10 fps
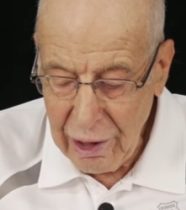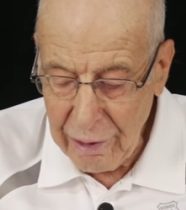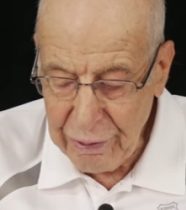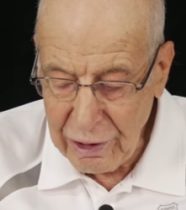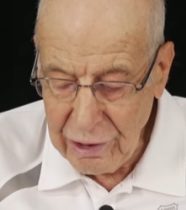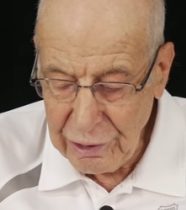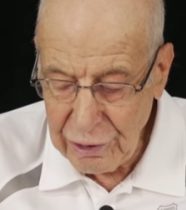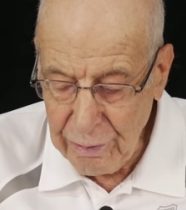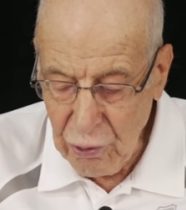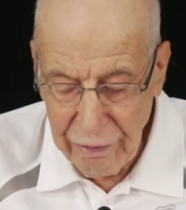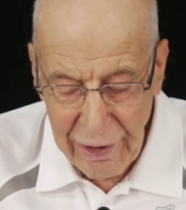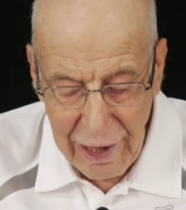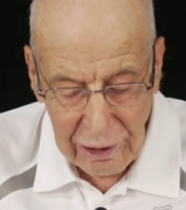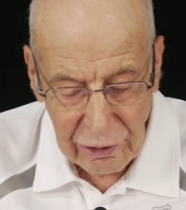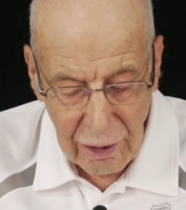a pretty smooth
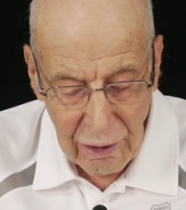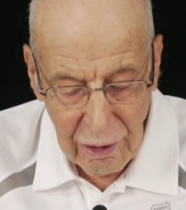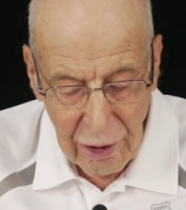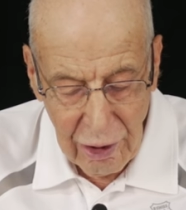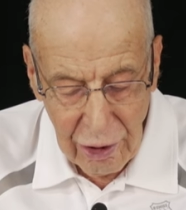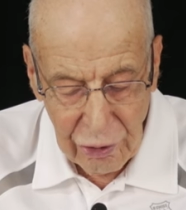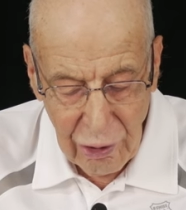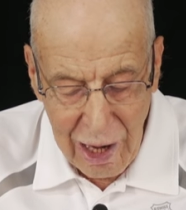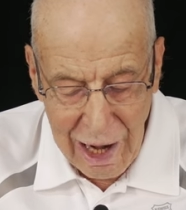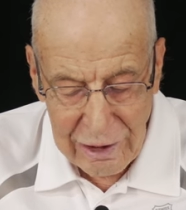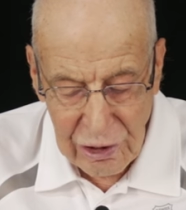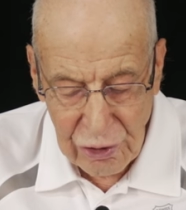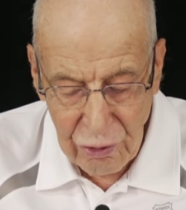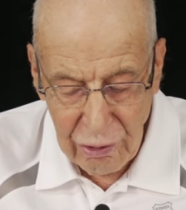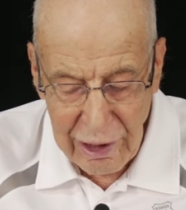actor to hide his
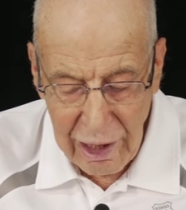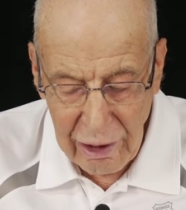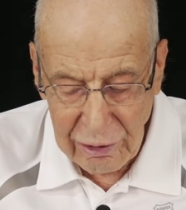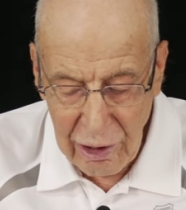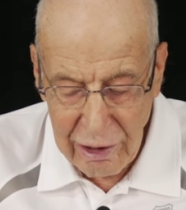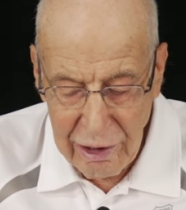true character